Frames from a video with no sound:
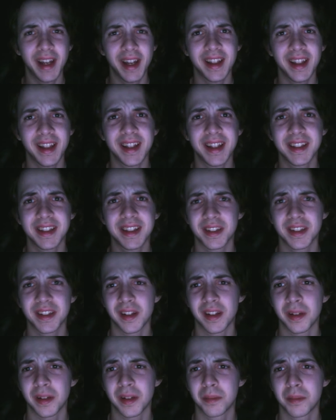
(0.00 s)
is
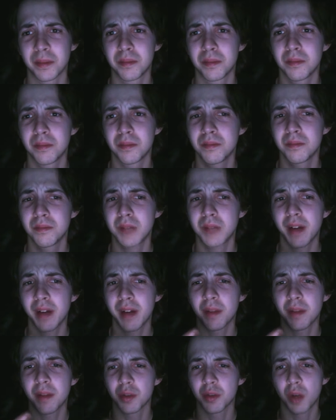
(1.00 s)
probably
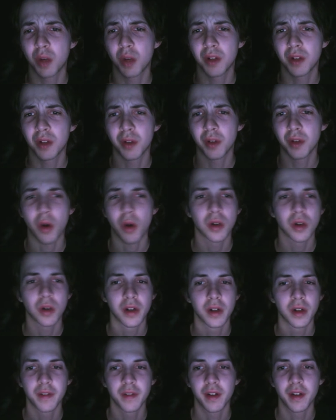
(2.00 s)
the most well-known
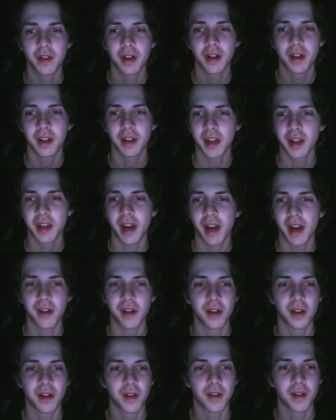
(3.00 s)
horror villain
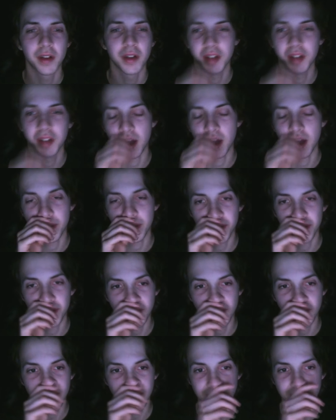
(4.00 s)
character of all time. I think
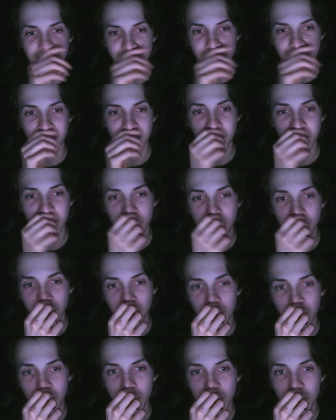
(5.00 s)
that's a
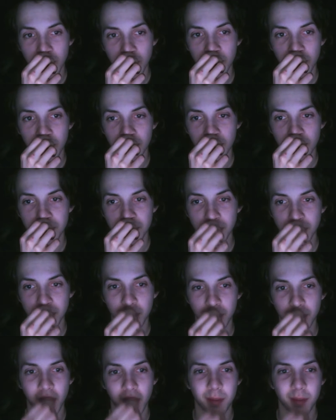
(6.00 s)
good
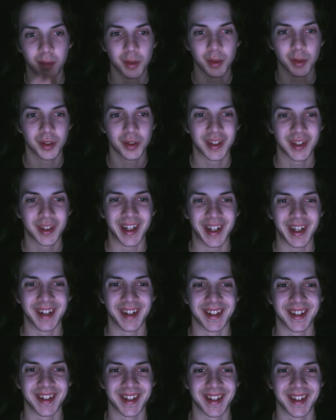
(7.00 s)
gamble, to
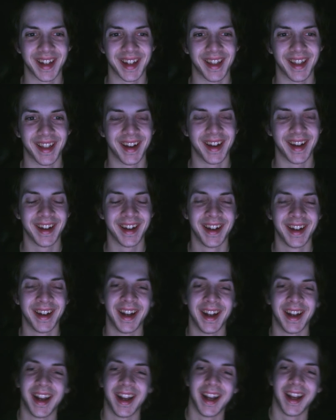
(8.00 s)
say that.
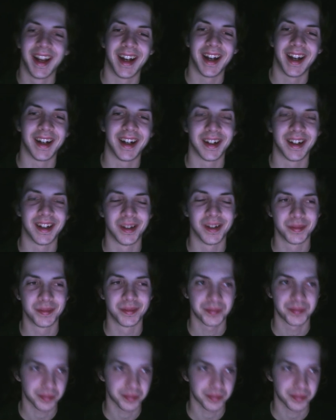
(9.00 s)
I,